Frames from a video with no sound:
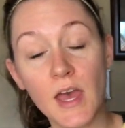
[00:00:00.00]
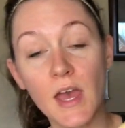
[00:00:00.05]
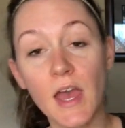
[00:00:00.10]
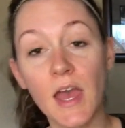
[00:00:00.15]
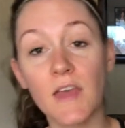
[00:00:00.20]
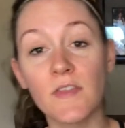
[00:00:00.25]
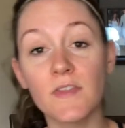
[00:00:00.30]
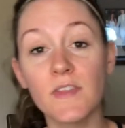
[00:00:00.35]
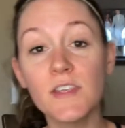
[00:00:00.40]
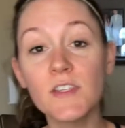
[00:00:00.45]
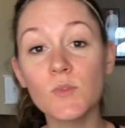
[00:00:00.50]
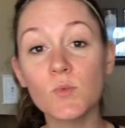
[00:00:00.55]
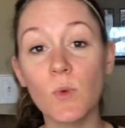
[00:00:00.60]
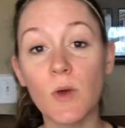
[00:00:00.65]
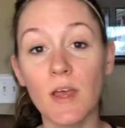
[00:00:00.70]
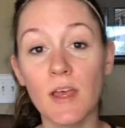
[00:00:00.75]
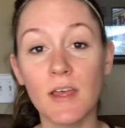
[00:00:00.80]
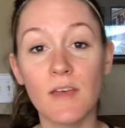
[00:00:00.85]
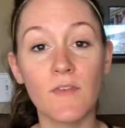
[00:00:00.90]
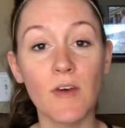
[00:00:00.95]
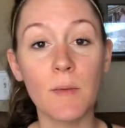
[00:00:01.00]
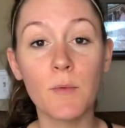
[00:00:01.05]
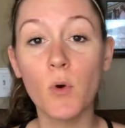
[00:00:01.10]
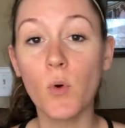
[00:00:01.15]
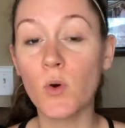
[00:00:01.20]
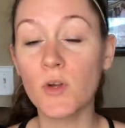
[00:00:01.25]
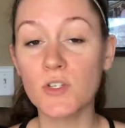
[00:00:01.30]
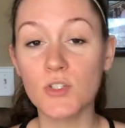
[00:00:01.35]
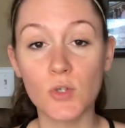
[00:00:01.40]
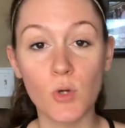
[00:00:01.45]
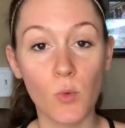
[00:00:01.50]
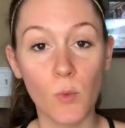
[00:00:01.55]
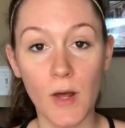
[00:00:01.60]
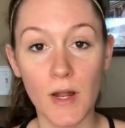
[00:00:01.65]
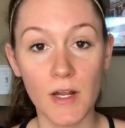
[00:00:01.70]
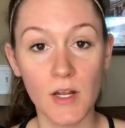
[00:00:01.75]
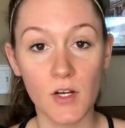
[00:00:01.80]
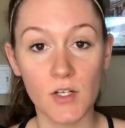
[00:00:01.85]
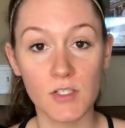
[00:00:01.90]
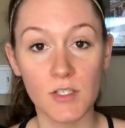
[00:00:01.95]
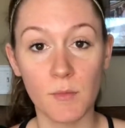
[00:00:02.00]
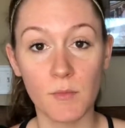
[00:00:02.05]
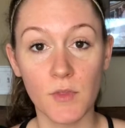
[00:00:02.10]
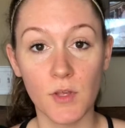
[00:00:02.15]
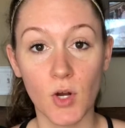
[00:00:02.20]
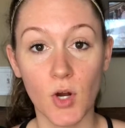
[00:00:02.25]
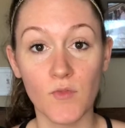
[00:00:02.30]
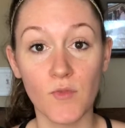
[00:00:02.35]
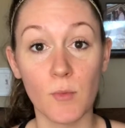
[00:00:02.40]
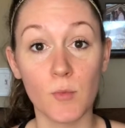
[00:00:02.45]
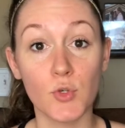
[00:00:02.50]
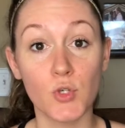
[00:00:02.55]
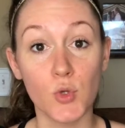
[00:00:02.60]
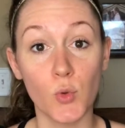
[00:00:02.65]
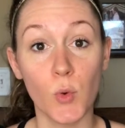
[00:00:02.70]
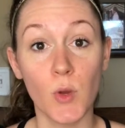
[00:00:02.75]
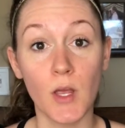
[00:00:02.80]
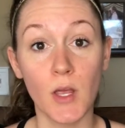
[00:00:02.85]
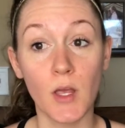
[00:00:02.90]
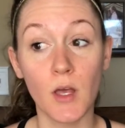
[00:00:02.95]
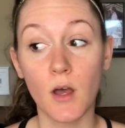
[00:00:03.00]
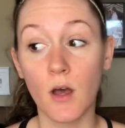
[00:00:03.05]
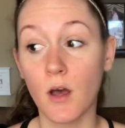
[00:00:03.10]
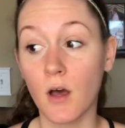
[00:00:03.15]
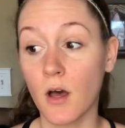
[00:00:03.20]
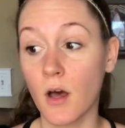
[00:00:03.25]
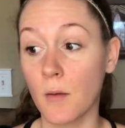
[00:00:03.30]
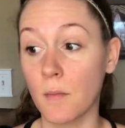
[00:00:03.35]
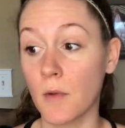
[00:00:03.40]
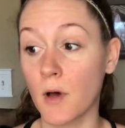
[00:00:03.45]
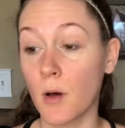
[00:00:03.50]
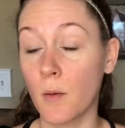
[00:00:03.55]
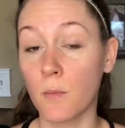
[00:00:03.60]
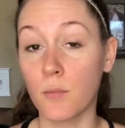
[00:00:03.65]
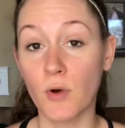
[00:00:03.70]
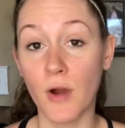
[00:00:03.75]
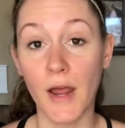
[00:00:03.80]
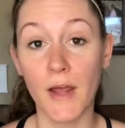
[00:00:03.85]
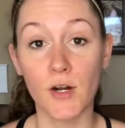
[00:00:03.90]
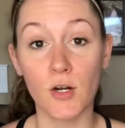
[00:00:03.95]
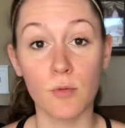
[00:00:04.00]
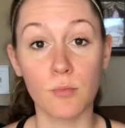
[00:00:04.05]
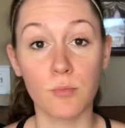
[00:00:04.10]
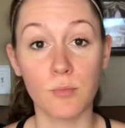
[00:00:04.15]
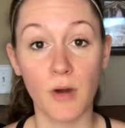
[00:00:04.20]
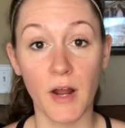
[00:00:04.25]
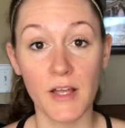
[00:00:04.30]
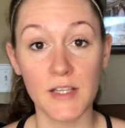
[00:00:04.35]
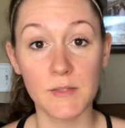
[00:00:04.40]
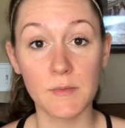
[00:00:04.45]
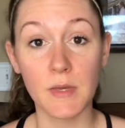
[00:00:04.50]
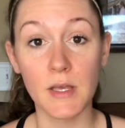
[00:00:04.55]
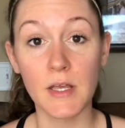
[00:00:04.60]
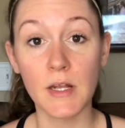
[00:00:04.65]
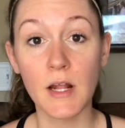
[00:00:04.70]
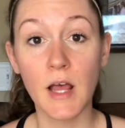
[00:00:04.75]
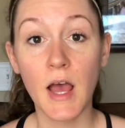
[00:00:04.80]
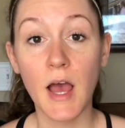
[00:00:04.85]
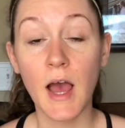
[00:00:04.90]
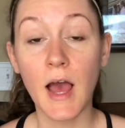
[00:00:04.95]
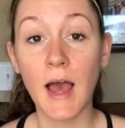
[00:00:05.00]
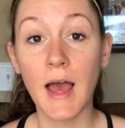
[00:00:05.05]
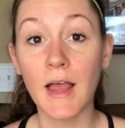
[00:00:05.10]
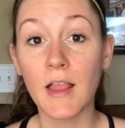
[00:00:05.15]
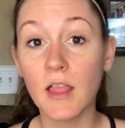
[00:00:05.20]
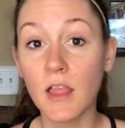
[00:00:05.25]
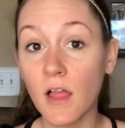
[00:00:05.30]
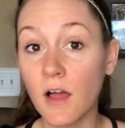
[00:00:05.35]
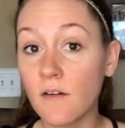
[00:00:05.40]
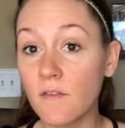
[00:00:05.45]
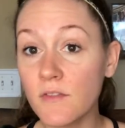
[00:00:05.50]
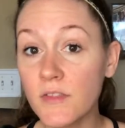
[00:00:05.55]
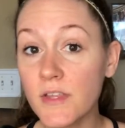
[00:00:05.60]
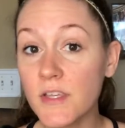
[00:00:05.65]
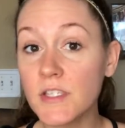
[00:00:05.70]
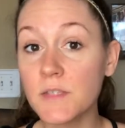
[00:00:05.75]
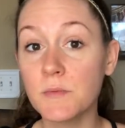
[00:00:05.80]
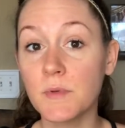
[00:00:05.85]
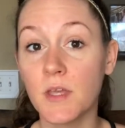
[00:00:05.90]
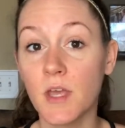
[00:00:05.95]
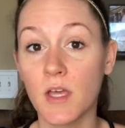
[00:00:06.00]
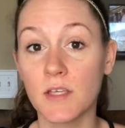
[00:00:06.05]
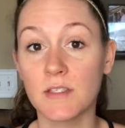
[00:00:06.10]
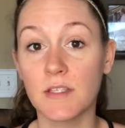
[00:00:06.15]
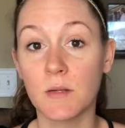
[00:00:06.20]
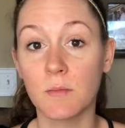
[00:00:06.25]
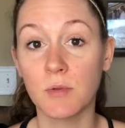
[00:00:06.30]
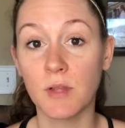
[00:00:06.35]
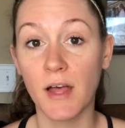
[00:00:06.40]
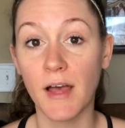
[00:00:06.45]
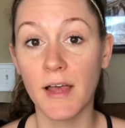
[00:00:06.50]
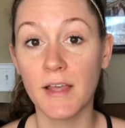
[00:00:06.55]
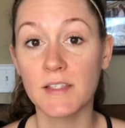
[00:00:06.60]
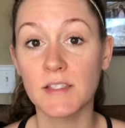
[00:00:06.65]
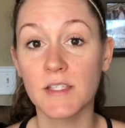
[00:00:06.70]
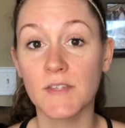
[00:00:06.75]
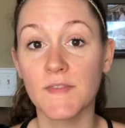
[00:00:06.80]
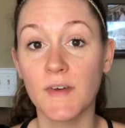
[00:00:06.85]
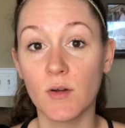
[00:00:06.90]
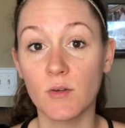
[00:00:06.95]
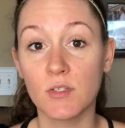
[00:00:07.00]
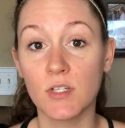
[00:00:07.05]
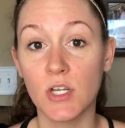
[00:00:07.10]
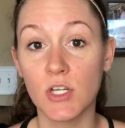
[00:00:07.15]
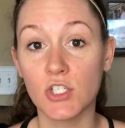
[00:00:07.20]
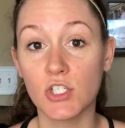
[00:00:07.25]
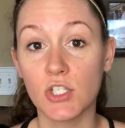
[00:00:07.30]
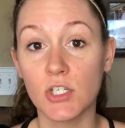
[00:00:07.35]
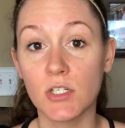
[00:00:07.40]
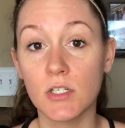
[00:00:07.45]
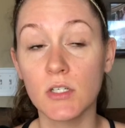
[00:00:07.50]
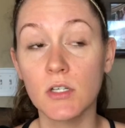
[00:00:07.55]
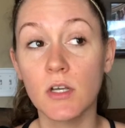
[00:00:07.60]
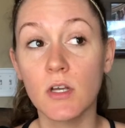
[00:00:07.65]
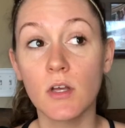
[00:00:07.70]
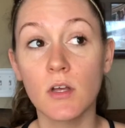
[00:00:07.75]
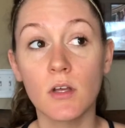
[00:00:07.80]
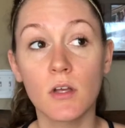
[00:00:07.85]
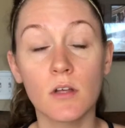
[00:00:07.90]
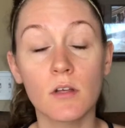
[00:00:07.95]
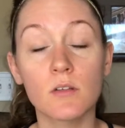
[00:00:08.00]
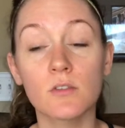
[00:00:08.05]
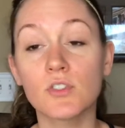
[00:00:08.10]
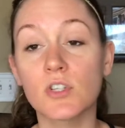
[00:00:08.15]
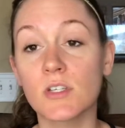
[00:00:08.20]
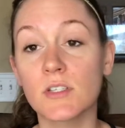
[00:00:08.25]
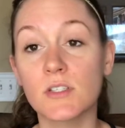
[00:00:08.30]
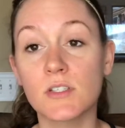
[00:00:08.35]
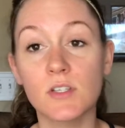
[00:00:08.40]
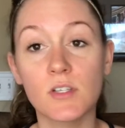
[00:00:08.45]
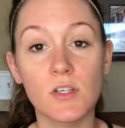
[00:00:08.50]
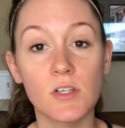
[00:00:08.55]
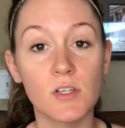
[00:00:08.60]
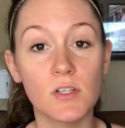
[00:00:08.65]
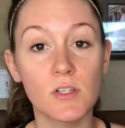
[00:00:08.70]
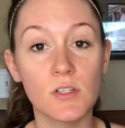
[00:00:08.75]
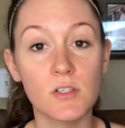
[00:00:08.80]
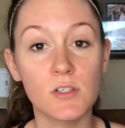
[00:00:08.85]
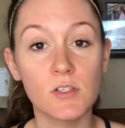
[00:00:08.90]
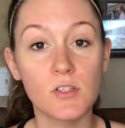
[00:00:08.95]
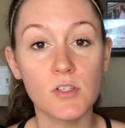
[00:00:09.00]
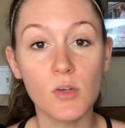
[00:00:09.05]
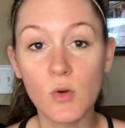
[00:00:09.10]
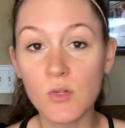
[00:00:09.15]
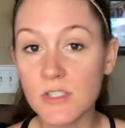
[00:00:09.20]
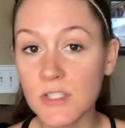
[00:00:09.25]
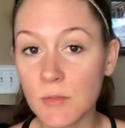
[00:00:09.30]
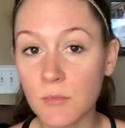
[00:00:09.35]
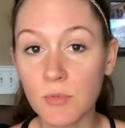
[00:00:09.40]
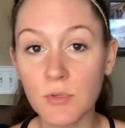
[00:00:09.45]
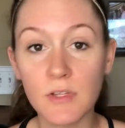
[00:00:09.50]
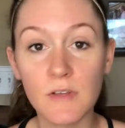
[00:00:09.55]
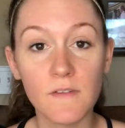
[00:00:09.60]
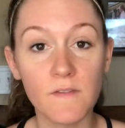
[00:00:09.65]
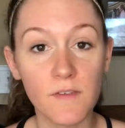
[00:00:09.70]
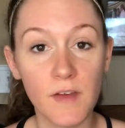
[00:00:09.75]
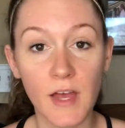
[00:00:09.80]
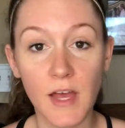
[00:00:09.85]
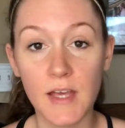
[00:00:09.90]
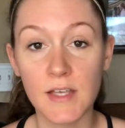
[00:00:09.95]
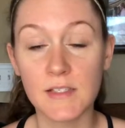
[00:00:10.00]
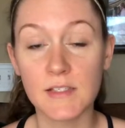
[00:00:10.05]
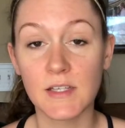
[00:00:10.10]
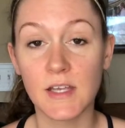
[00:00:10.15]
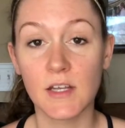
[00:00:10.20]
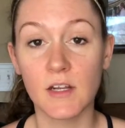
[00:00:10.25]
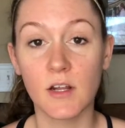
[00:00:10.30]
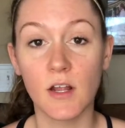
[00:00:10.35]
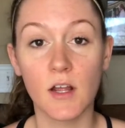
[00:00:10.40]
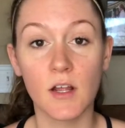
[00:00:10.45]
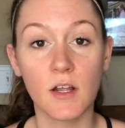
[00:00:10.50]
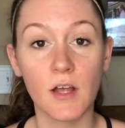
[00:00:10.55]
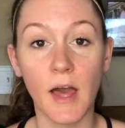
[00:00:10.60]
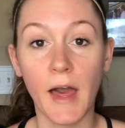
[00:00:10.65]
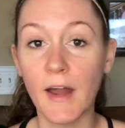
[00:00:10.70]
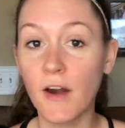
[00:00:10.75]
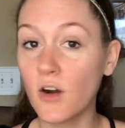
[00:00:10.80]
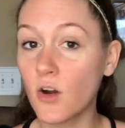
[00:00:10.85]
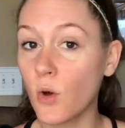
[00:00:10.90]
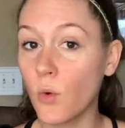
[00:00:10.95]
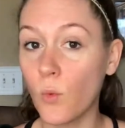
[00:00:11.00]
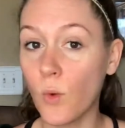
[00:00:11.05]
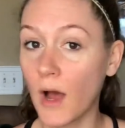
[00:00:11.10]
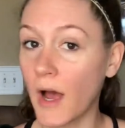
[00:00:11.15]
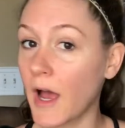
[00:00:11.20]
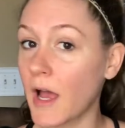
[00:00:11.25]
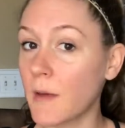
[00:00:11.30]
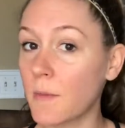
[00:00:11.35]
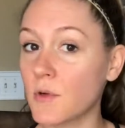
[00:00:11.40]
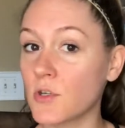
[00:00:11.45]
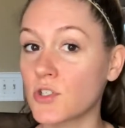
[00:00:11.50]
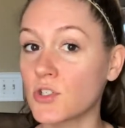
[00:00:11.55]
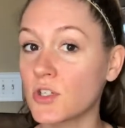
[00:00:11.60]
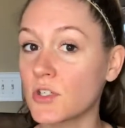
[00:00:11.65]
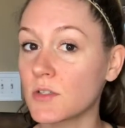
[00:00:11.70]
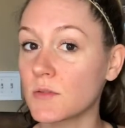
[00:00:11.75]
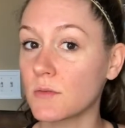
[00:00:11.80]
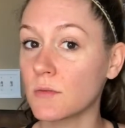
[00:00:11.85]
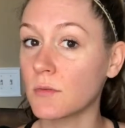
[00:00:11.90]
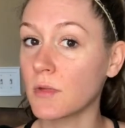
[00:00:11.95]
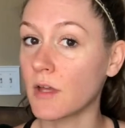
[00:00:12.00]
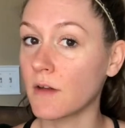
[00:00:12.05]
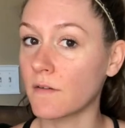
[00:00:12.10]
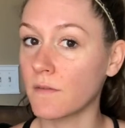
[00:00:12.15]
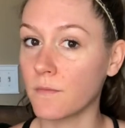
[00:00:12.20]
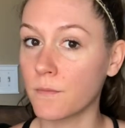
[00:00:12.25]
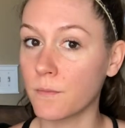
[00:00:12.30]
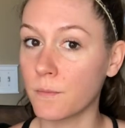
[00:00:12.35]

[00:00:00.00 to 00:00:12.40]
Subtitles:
And this way, if I'm going to a wedding or something, or if I'm doing a bride or bridesmaid, I love this because it applies the foundation just so simply, fast, and I don't know why, but just like